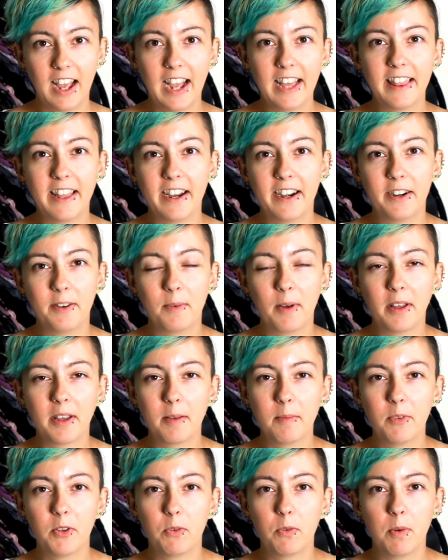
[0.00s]
Hi there, and
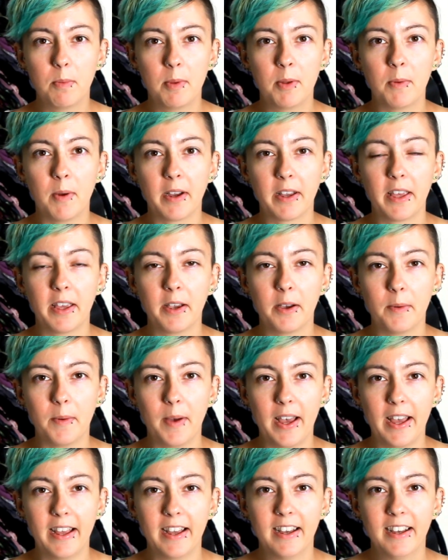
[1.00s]
welcome to Woman Walking
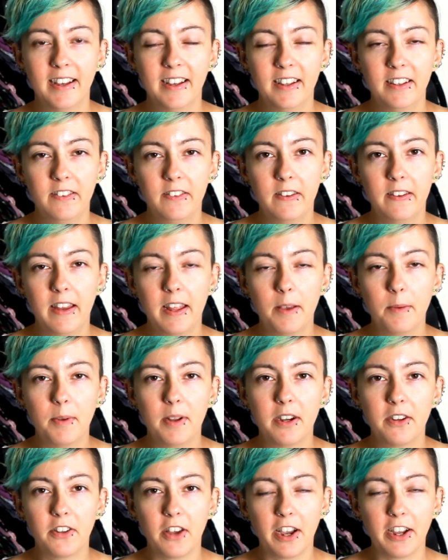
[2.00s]
Away. Today we
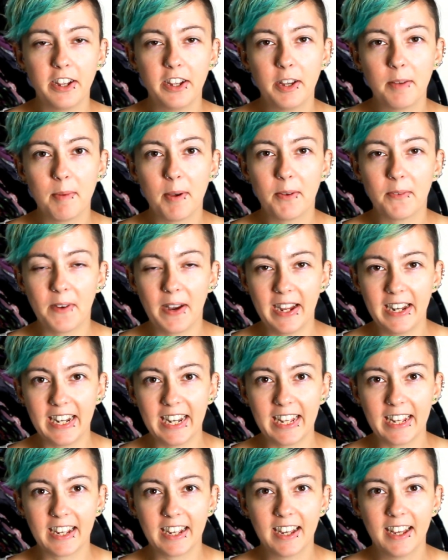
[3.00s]
are talking about
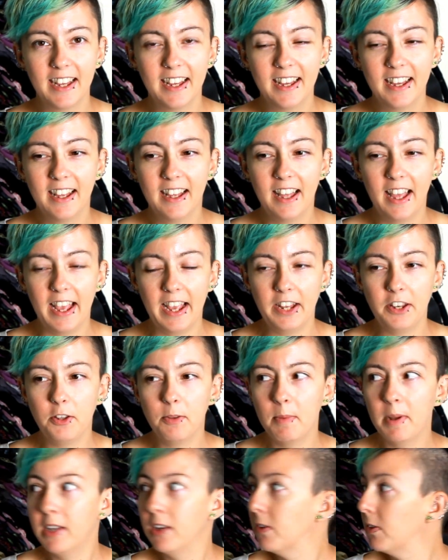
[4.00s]
writing. And you
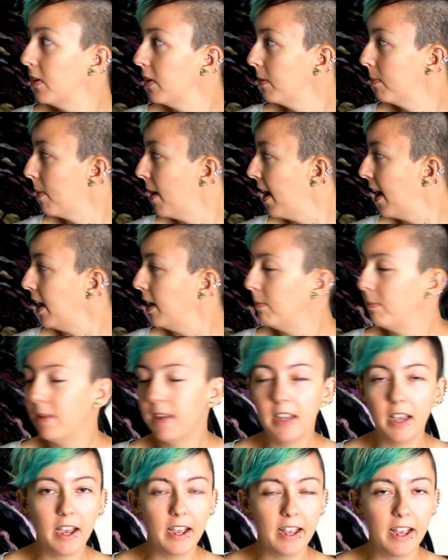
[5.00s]
may notice behind
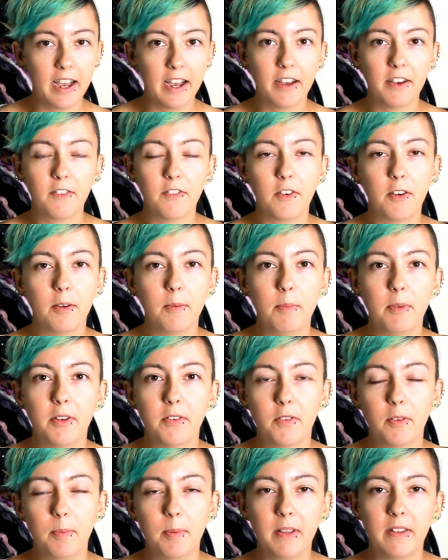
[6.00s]
me I have a
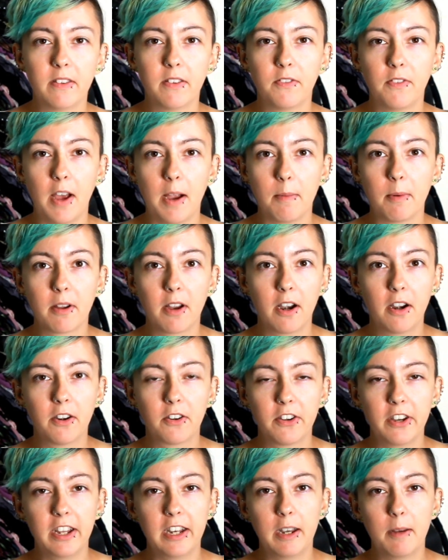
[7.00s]
beautiful piece of fabric art
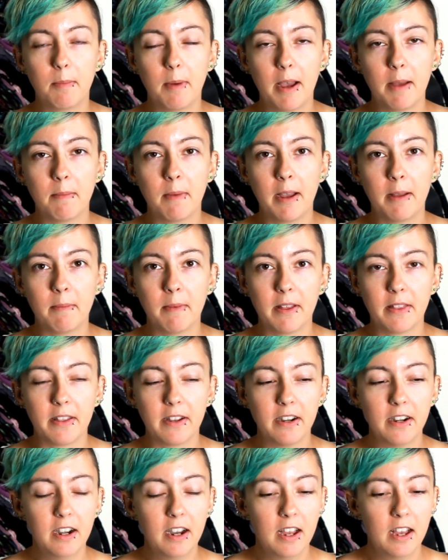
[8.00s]
created by my
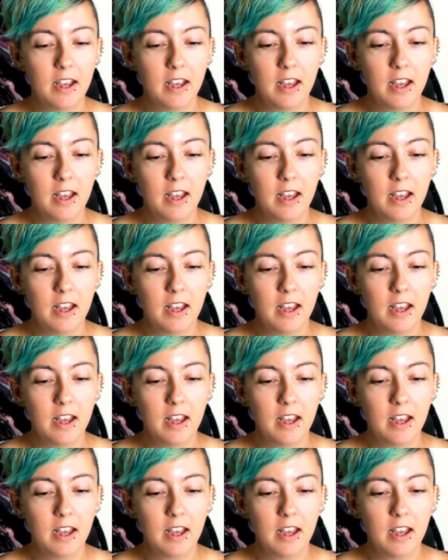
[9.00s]
mother.